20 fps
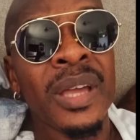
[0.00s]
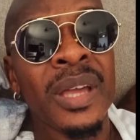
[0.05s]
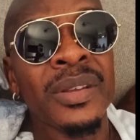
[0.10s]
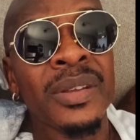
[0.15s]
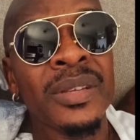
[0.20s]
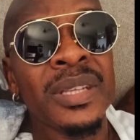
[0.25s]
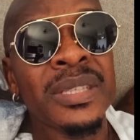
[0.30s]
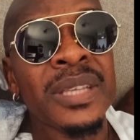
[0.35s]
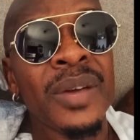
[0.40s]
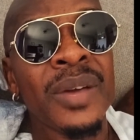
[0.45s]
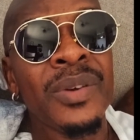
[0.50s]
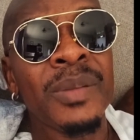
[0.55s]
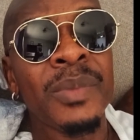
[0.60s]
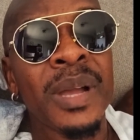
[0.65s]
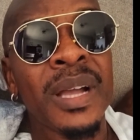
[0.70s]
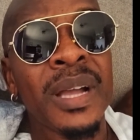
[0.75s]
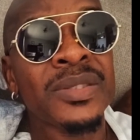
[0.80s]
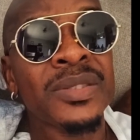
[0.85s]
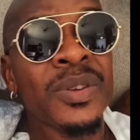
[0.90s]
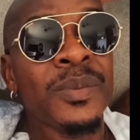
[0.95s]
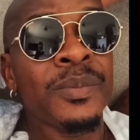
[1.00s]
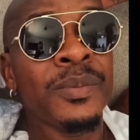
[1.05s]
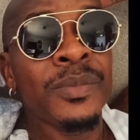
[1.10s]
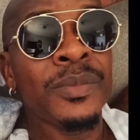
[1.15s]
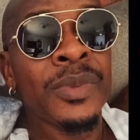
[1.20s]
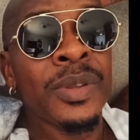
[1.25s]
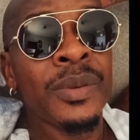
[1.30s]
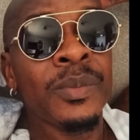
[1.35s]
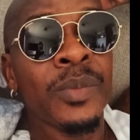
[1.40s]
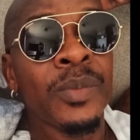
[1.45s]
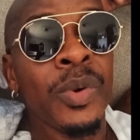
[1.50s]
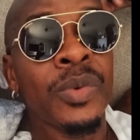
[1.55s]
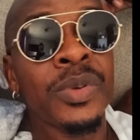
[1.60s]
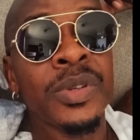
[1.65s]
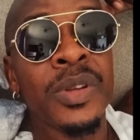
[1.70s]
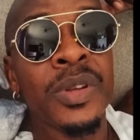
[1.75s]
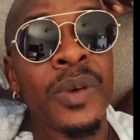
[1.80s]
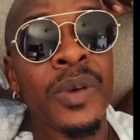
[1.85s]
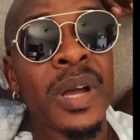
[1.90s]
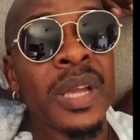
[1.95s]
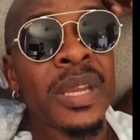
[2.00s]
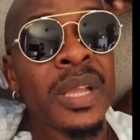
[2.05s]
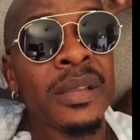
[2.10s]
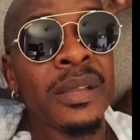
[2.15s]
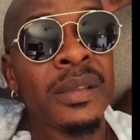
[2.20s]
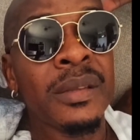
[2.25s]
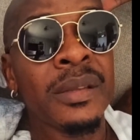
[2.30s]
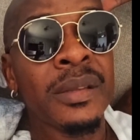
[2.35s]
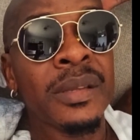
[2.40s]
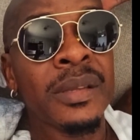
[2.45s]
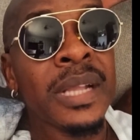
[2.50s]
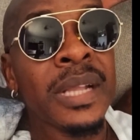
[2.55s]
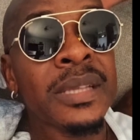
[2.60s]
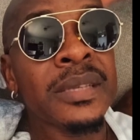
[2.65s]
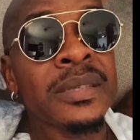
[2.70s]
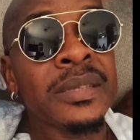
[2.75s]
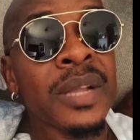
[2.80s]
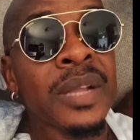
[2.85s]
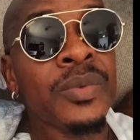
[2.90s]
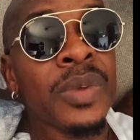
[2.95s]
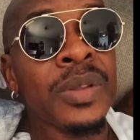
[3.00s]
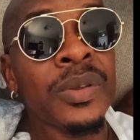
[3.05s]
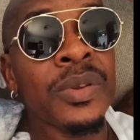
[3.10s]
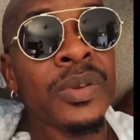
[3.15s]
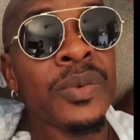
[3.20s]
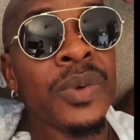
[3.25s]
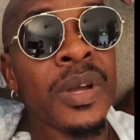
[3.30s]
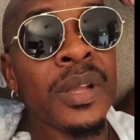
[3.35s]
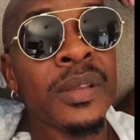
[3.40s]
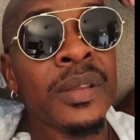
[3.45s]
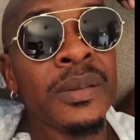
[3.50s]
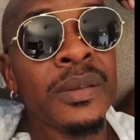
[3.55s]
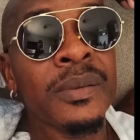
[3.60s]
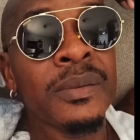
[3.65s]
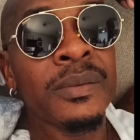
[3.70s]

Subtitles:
this and one bag of something. But you know that. That is not what you want.